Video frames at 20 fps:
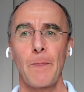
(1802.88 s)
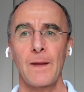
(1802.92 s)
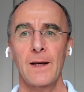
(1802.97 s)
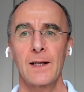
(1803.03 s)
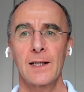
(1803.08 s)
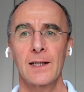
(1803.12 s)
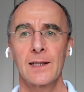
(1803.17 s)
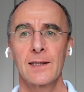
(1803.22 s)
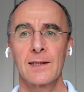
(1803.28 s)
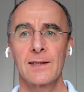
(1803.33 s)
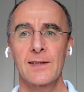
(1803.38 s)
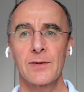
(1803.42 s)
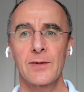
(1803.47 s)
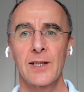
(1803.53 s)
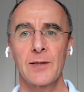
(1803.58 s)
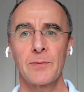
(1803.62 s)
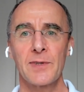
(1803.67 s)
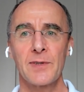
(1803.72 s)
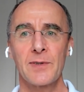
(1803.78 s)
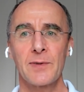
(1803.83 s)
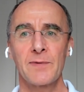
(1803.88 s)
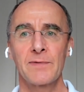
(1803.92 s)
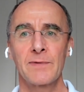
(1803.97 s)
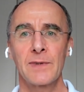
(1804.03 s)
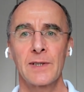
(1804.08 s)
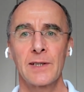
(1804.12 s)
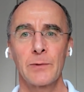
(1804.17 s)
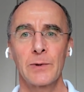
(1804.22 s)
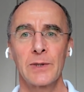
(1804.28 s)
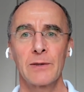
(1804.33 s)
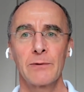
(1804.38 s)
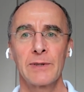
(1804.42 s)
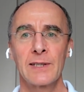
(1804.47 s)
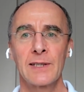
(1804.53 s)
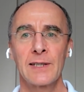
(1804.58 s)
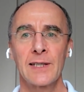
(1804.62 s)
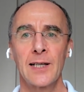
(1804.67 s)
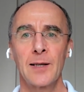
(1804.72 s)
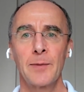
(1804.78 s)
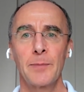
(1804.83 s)
And so that was very well
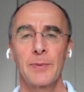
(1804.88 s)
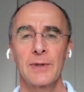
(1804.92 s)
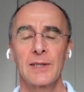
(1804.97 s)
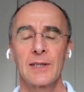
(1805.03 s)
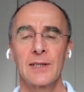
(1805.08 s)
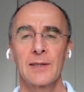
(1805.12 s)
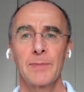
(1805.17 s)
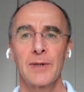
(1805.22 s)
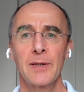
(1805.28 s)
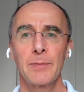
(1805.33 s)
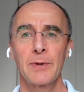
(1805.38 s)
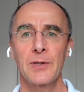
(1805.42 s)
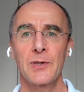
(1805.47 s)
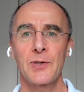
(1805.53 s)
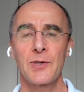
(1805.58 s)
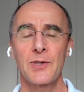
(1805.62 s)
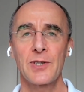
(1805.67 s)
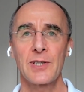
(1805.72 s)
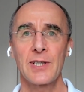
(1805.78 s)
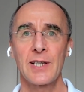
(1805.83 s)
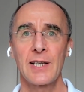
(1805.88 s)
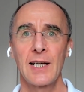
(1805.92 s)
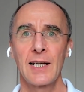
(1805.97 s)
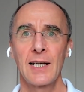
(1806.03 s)
written up and published.